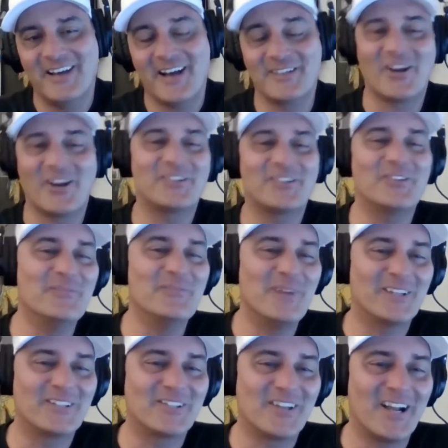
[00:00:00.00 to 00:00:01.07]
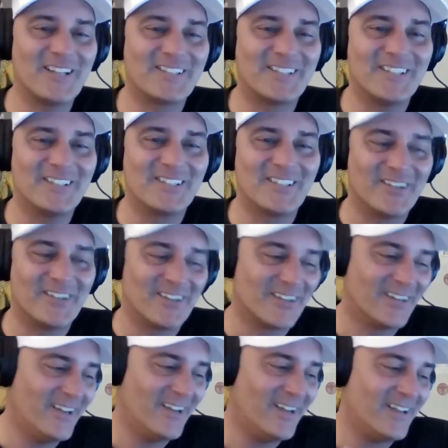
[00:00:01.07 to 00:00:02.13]
I talked to you about the Schottenstein
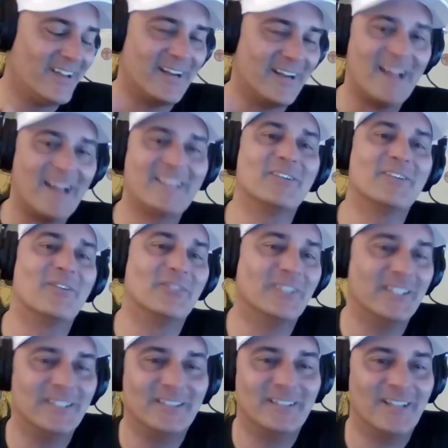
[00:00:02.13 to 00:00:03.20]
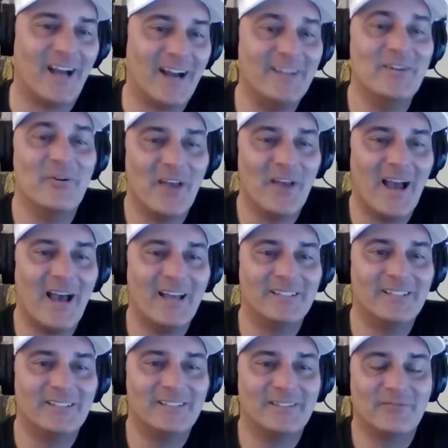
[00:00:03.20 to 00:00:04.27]
Center, and I can only I know that
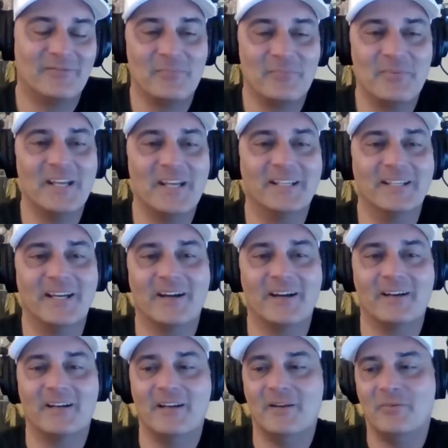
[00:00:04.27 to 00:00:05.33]
from being there.